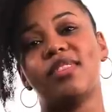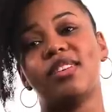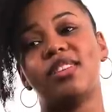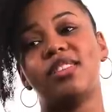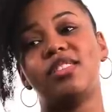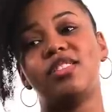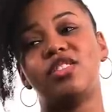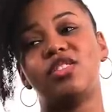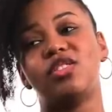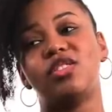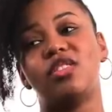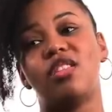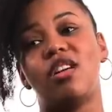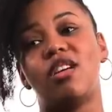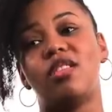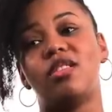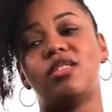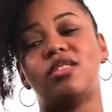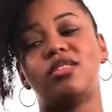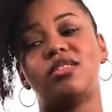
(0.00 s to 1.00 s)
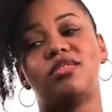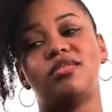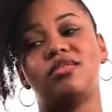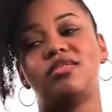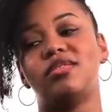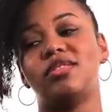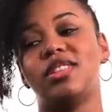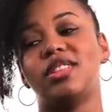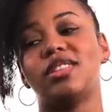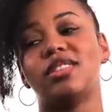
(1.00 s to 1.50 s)
It's all
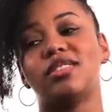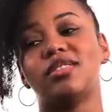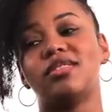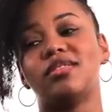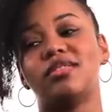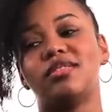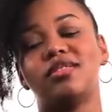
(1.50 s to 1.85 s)
yeah.